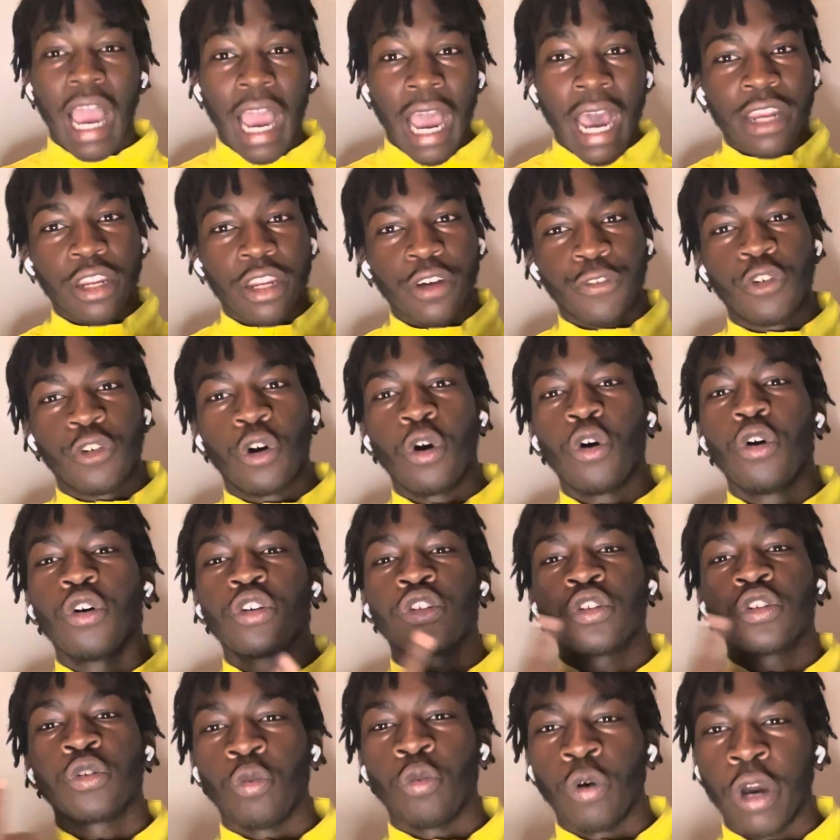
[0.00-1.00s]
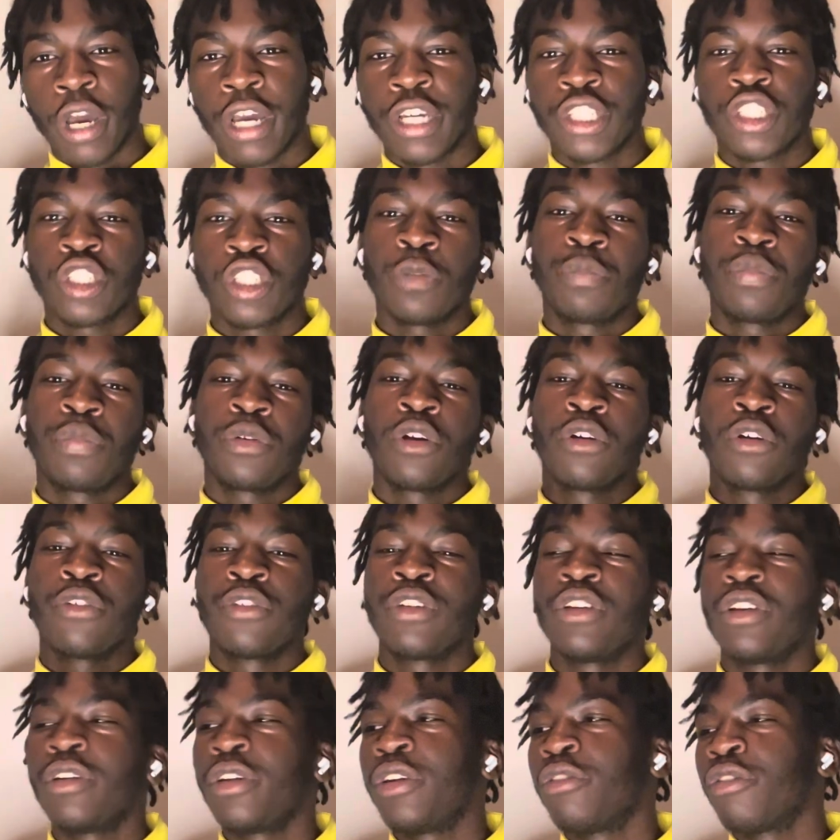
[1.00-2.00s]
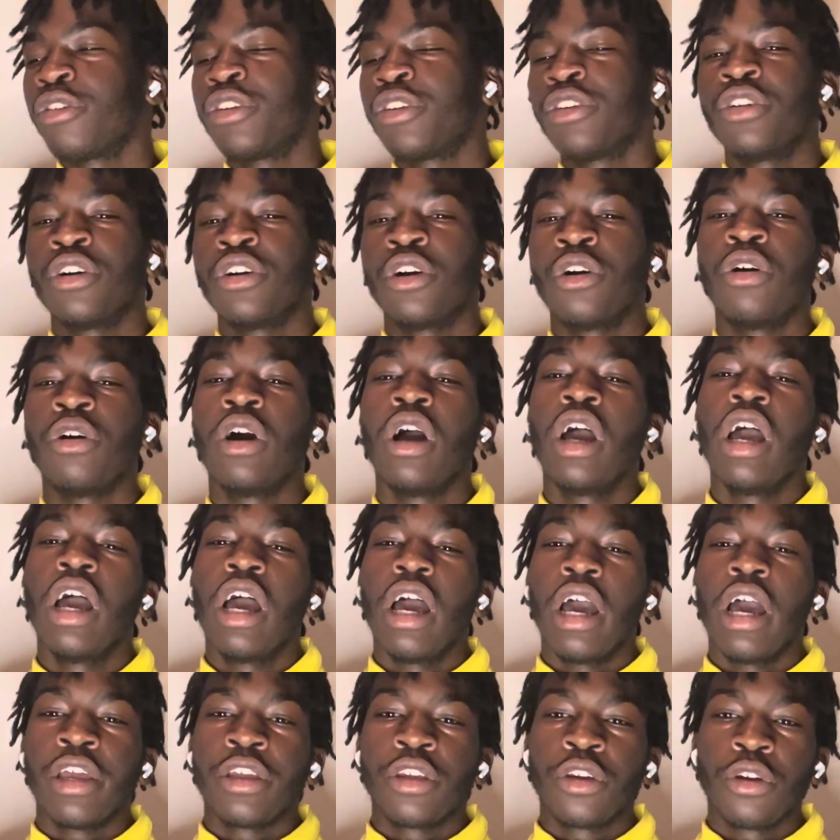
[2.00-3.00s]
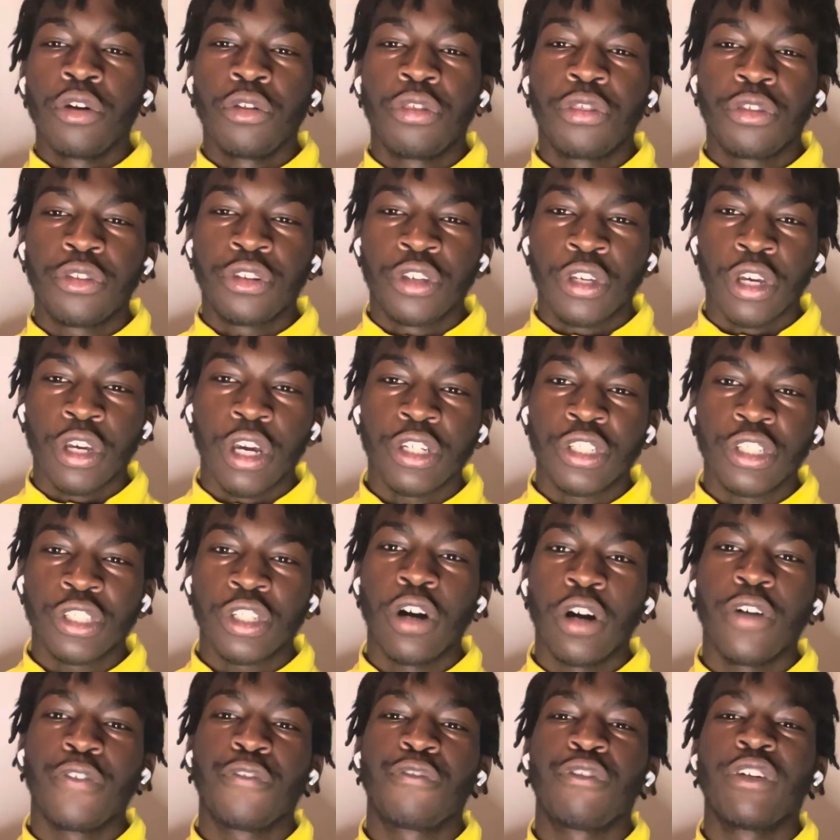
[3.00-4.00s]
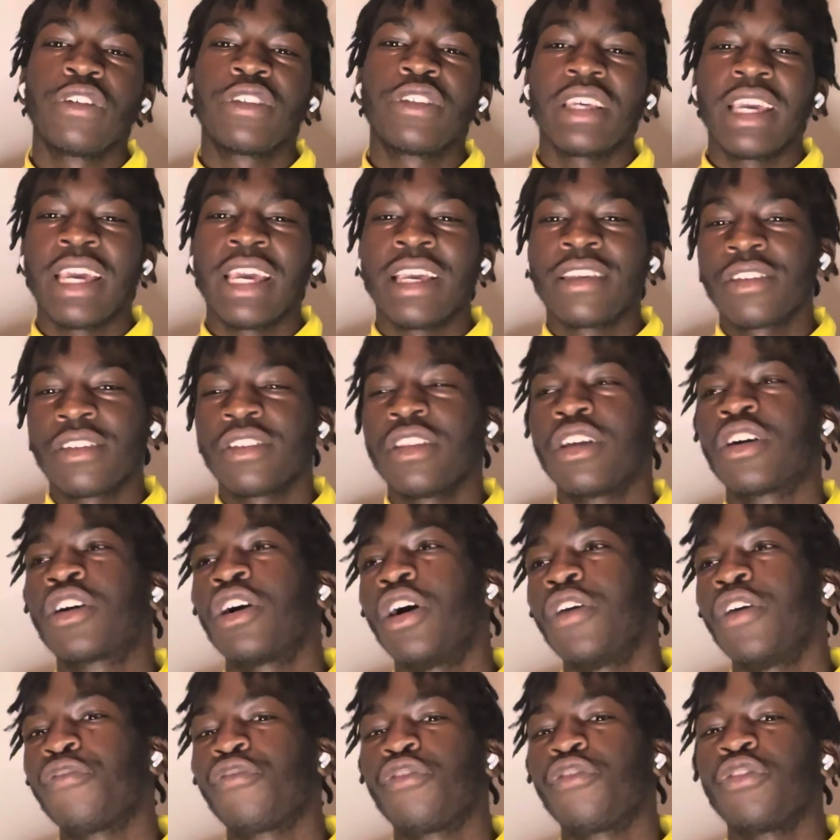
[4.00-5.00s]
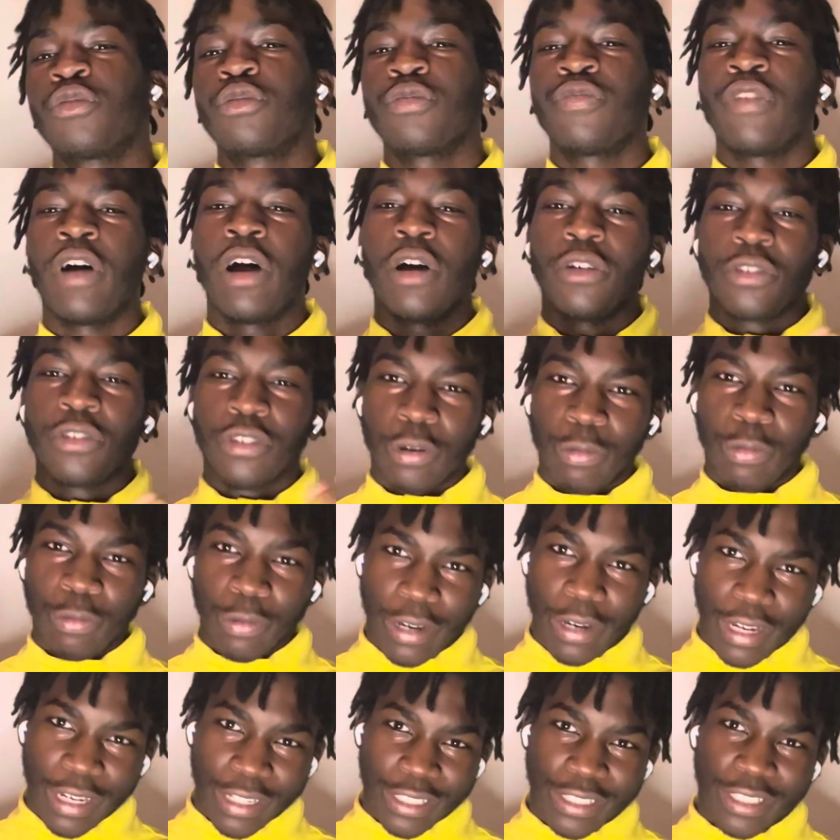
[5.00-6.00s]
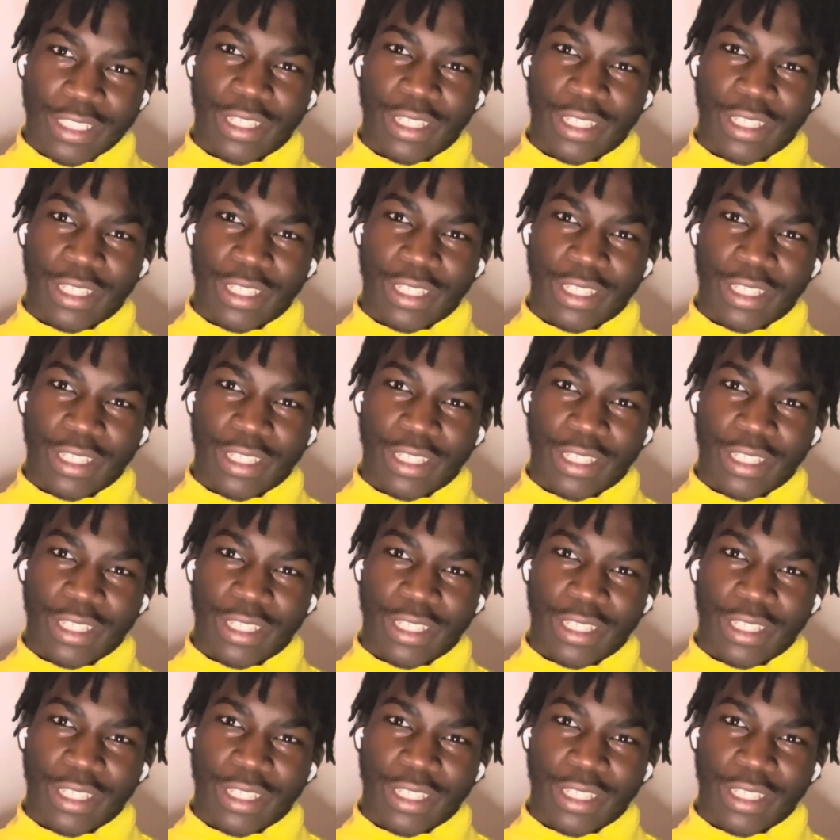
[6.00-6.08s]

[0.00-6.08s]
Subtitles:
And of course, worship. You already know, a youth church conference isn't a conference without some worship.